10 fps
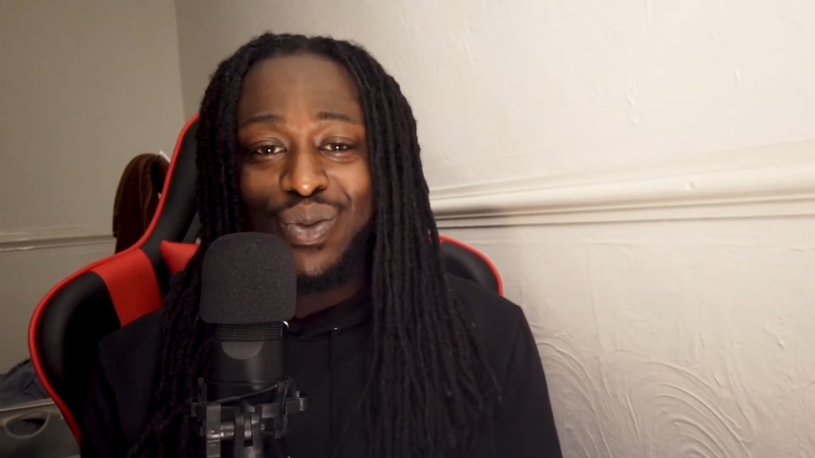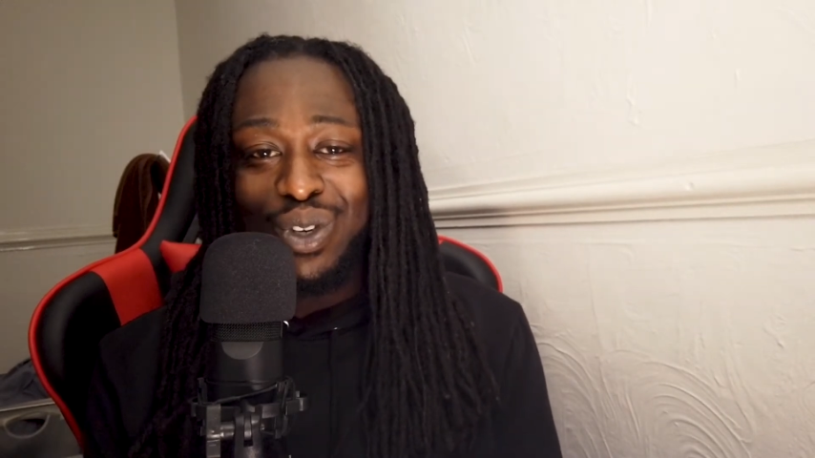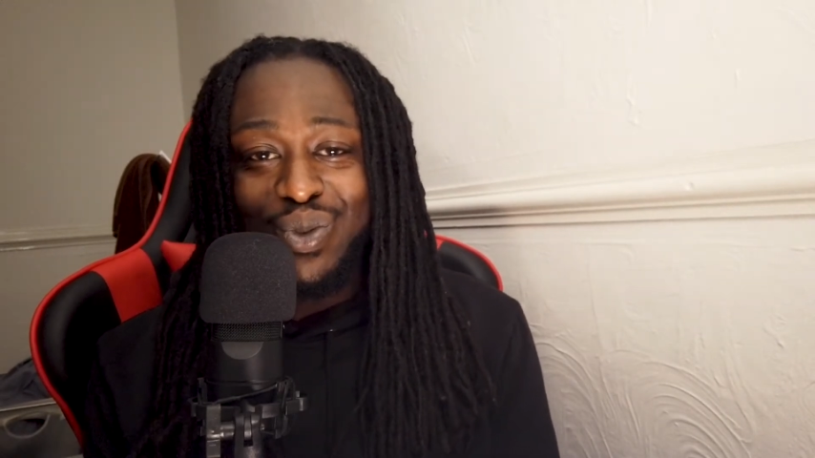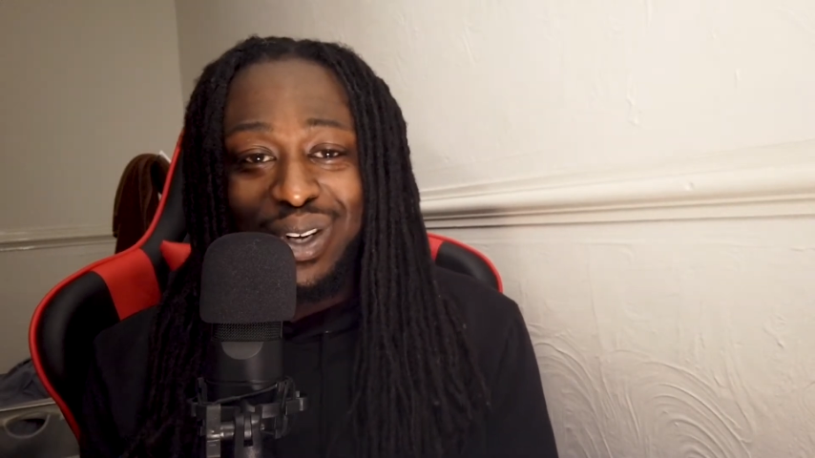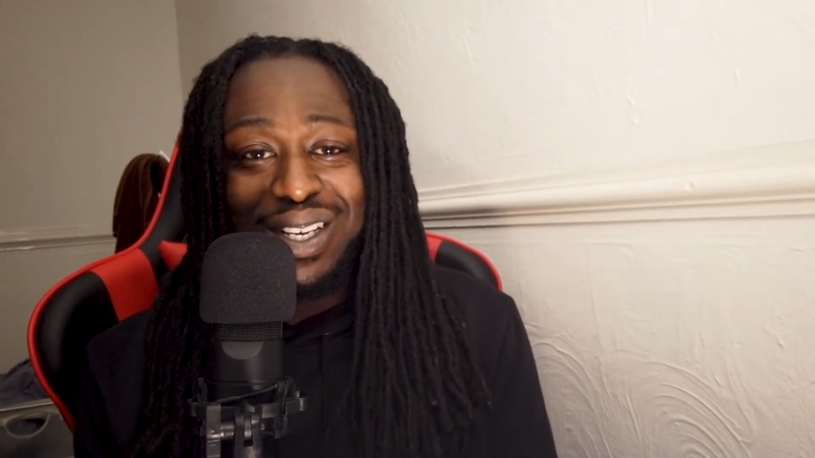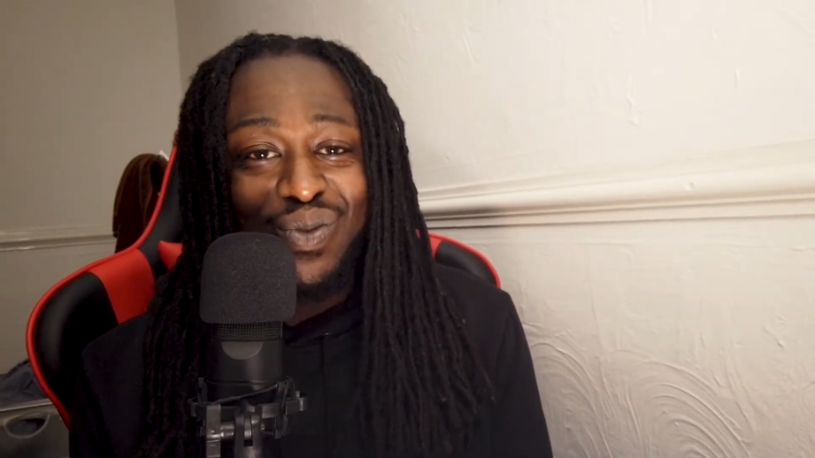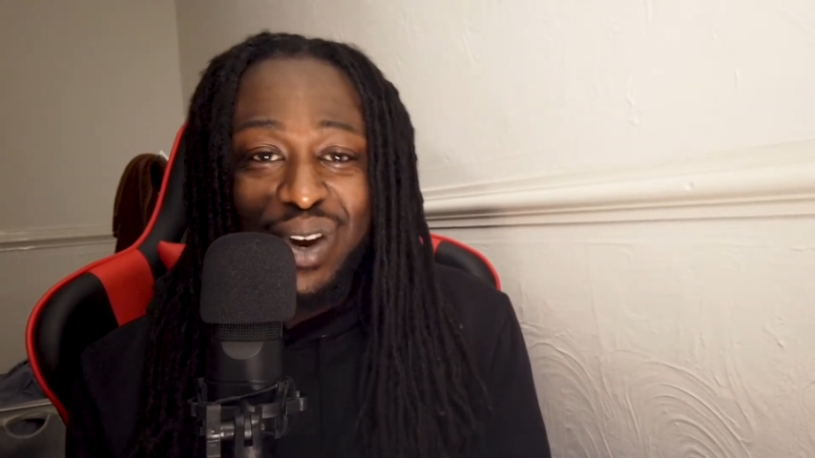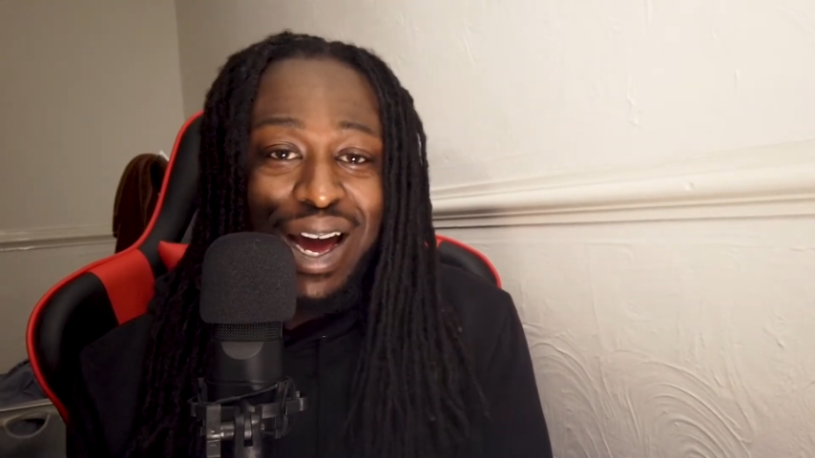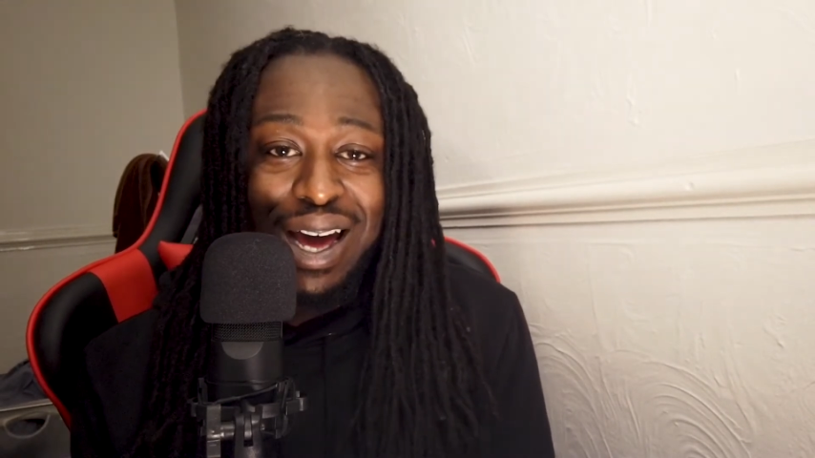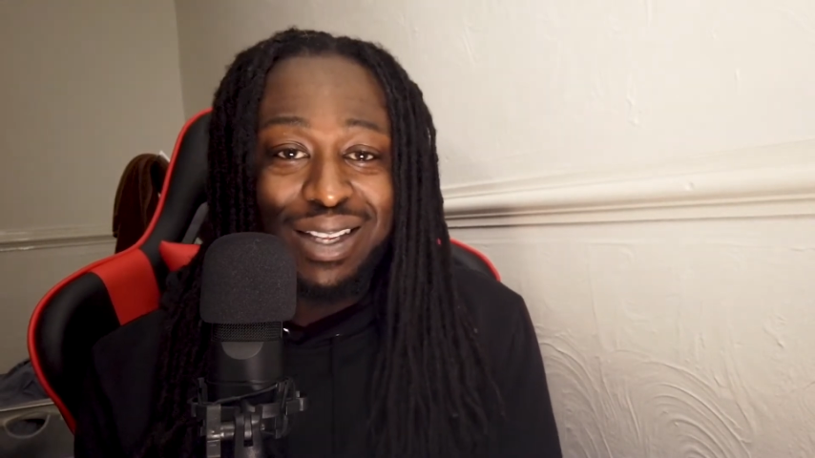Chris Rock
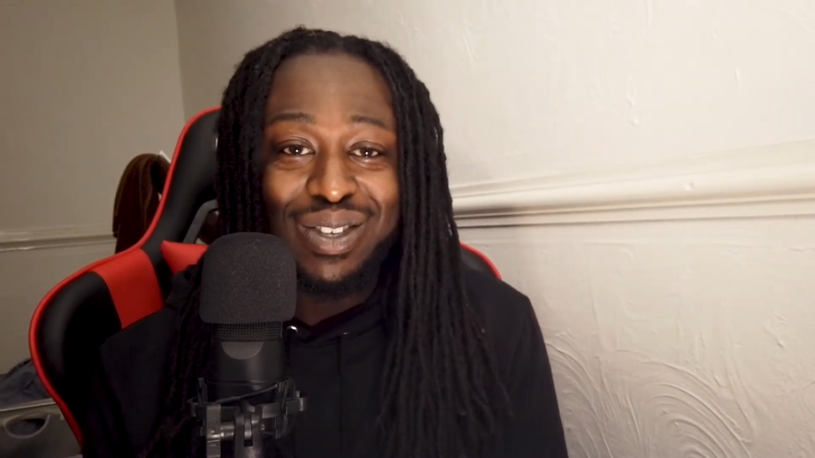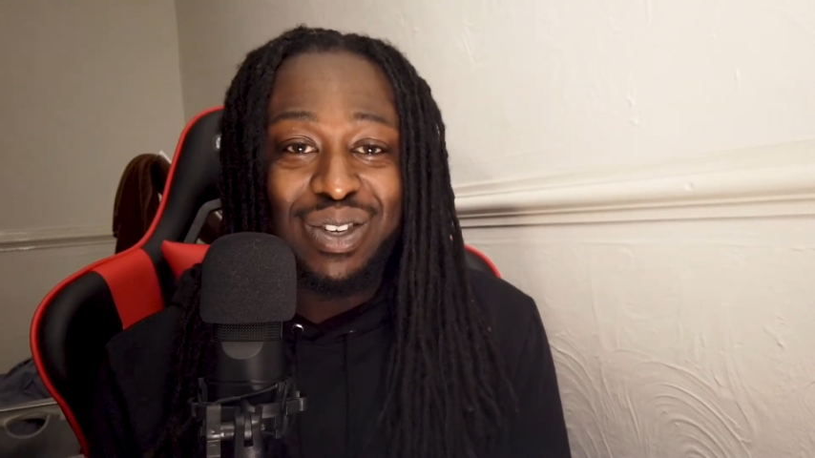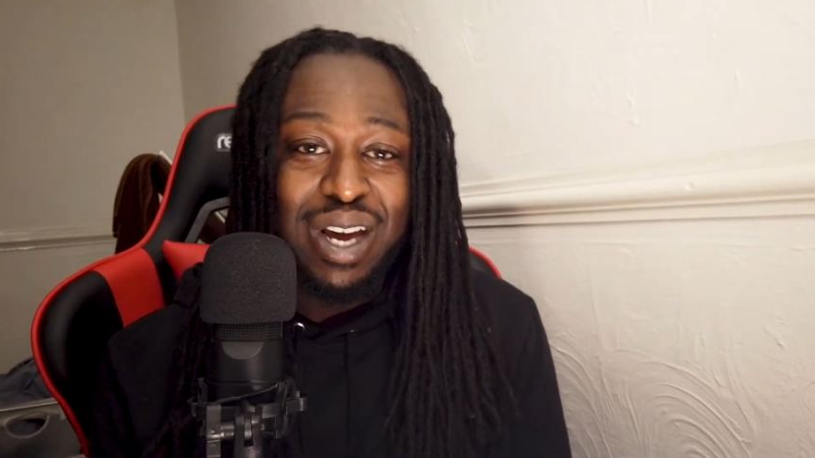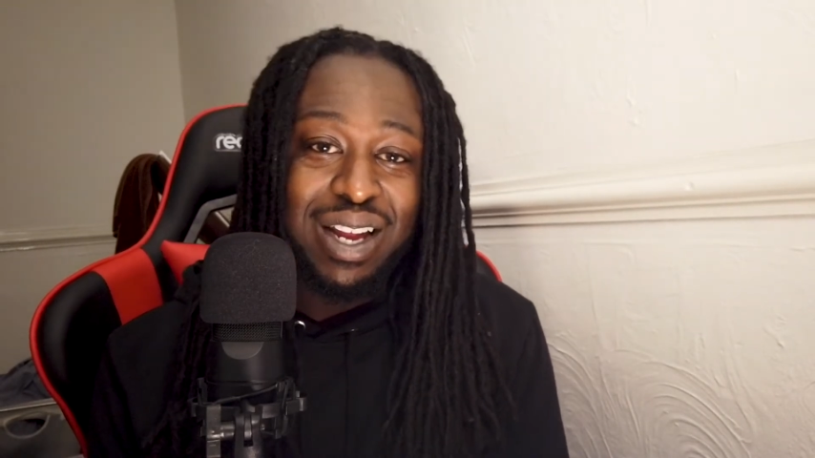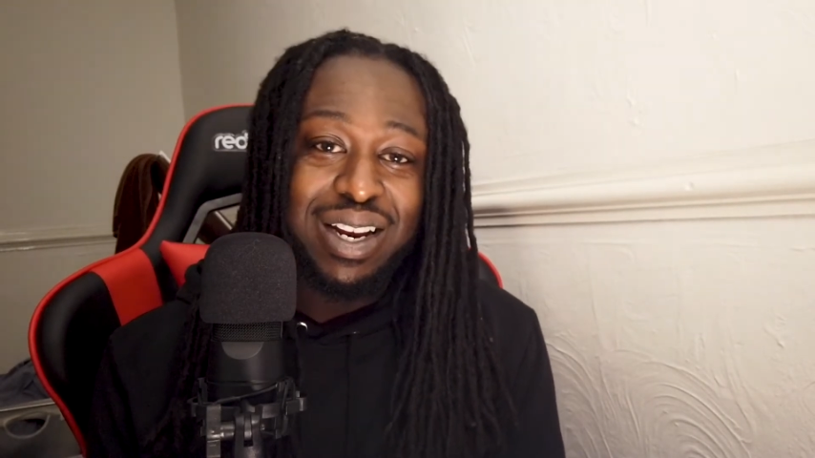didn't react.